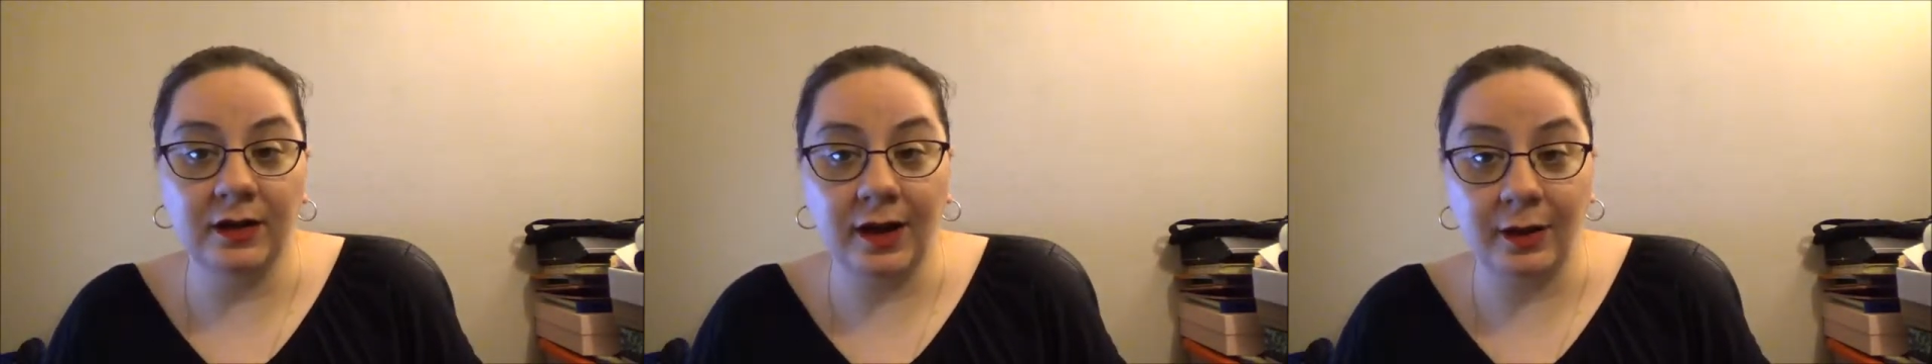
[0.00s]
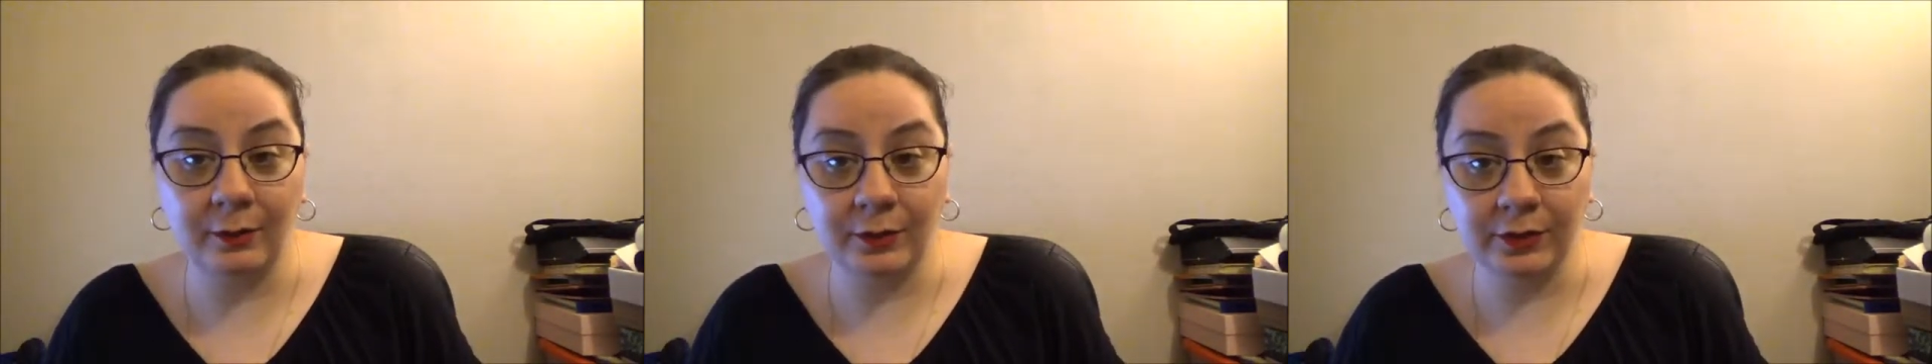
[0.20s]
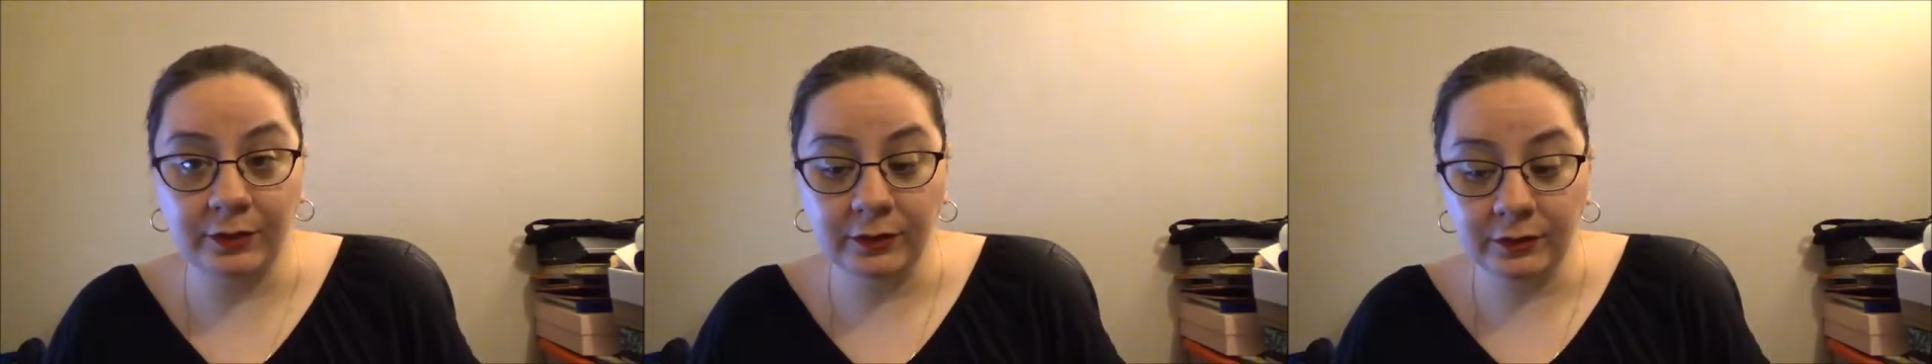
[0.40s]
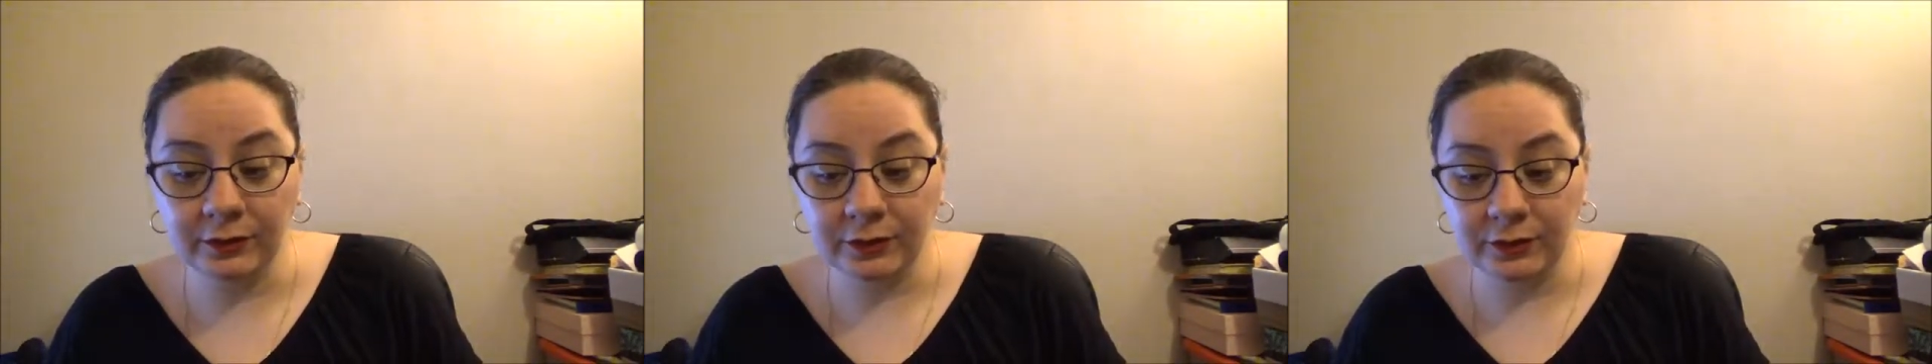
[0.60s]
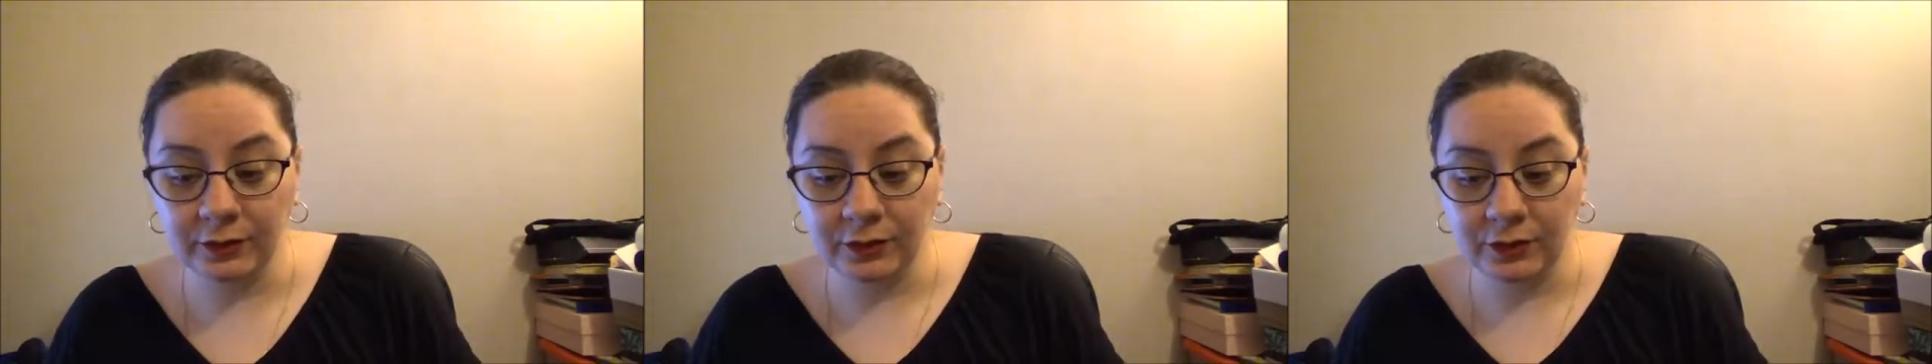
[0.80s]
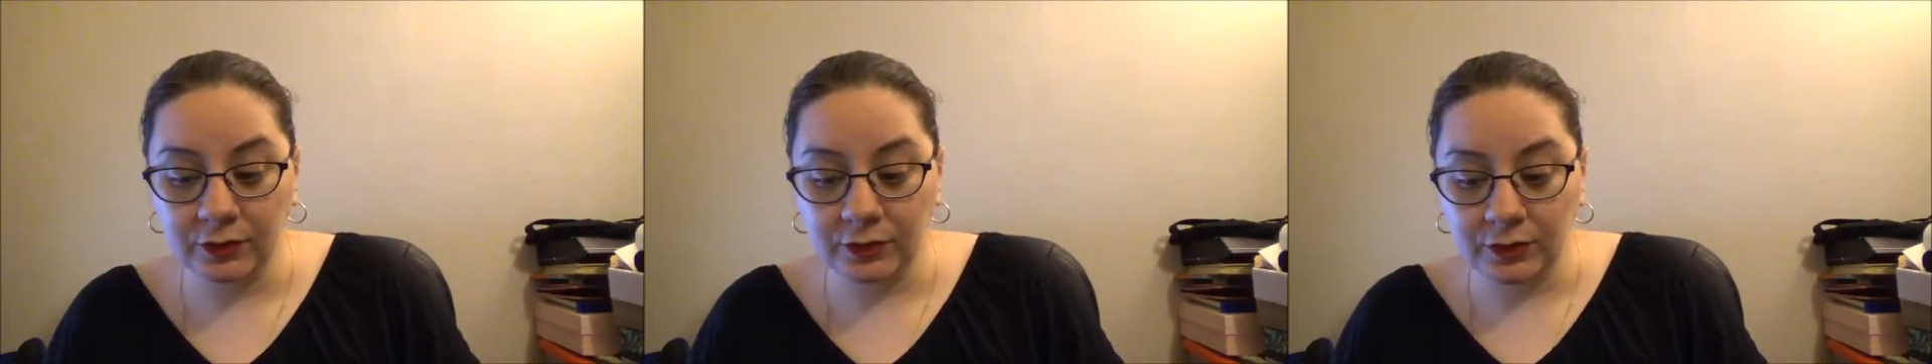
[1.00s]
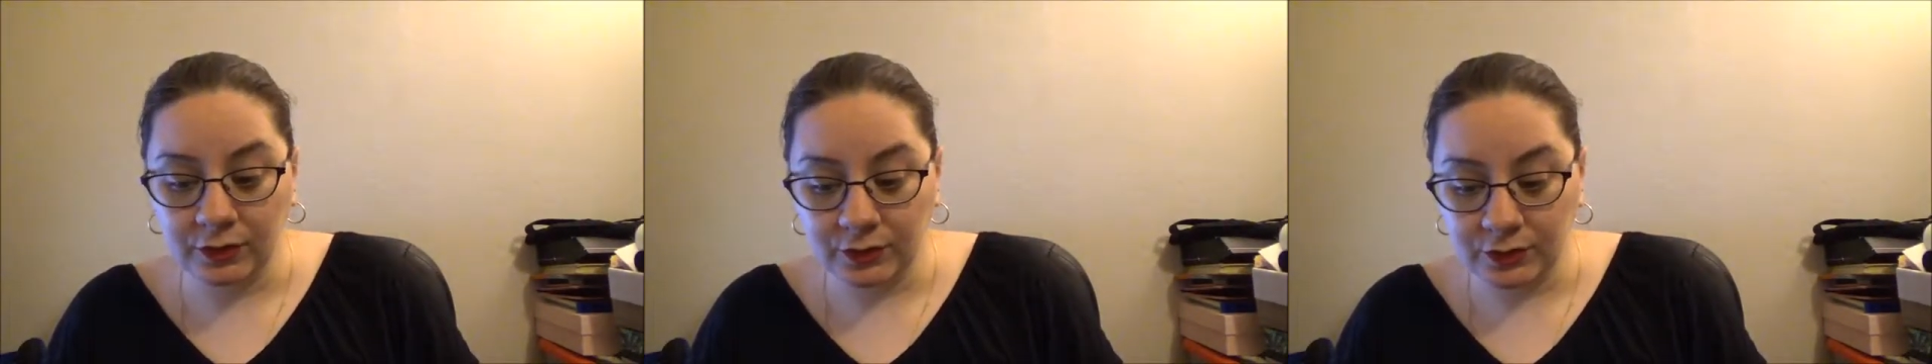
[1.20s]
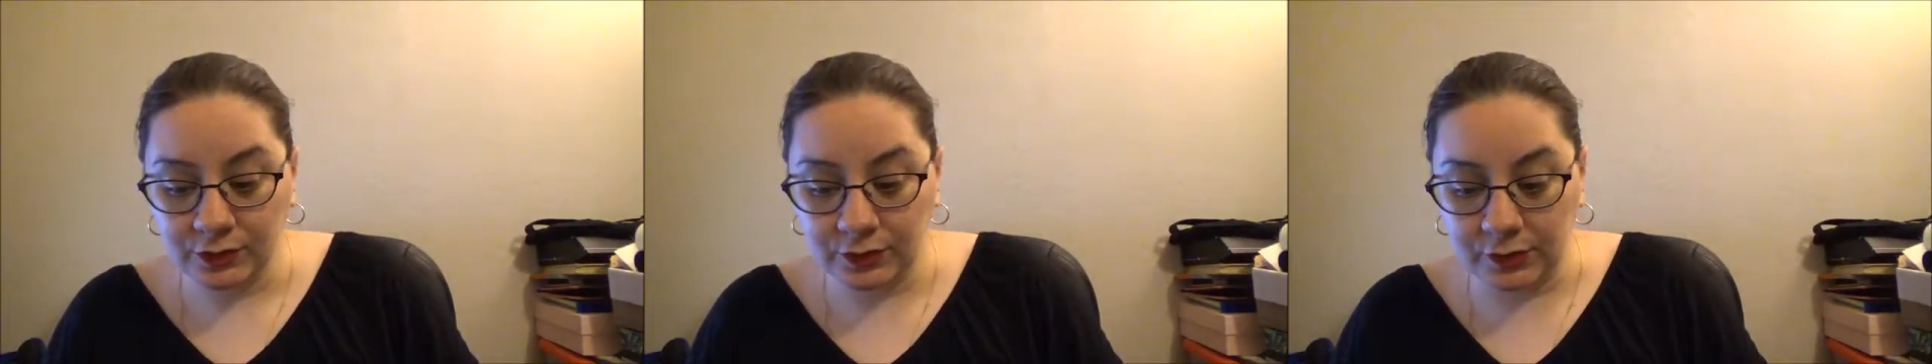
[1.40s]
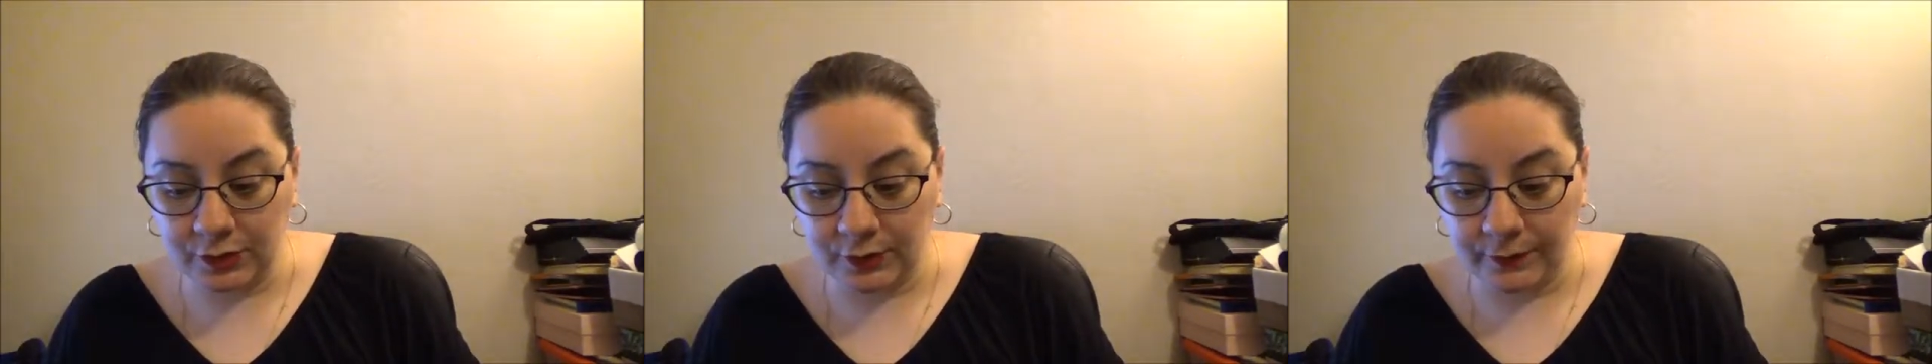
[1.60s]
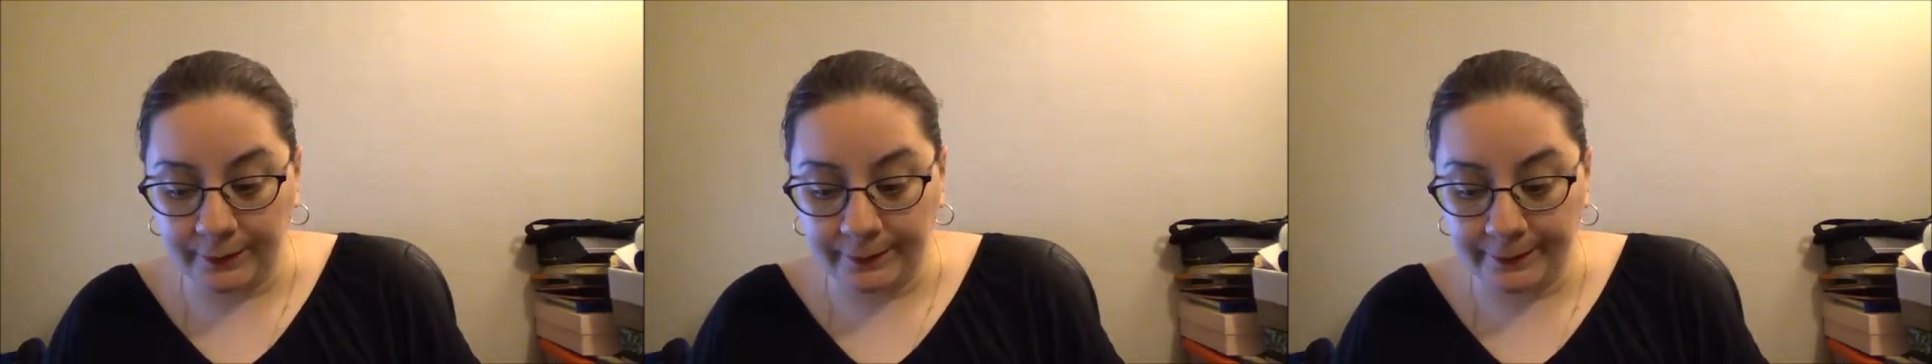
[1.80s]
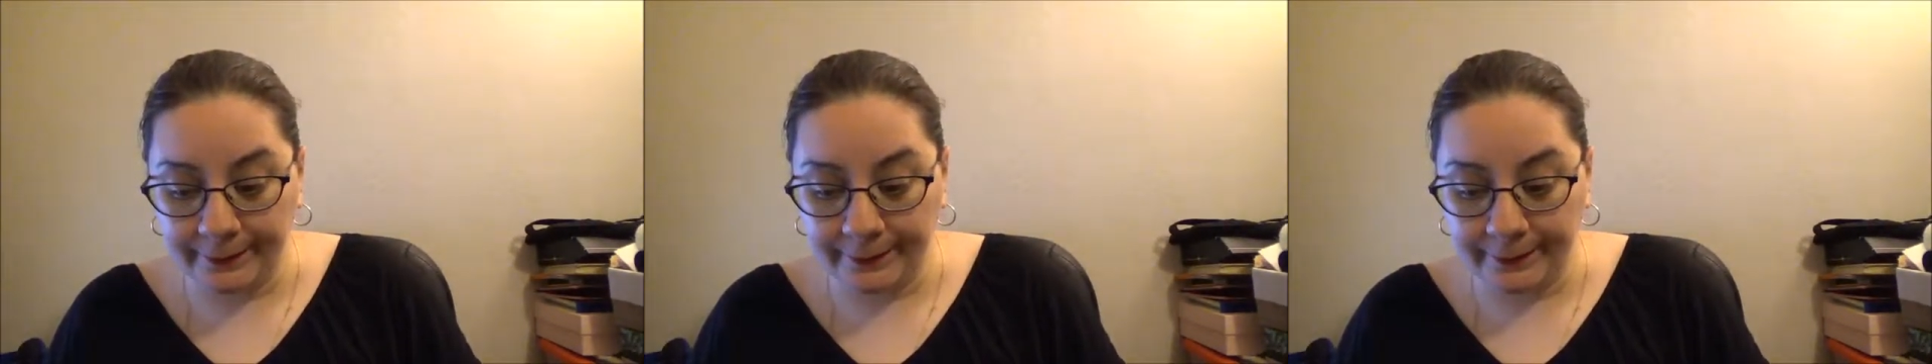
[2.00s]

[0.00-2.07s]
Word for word: hour. So,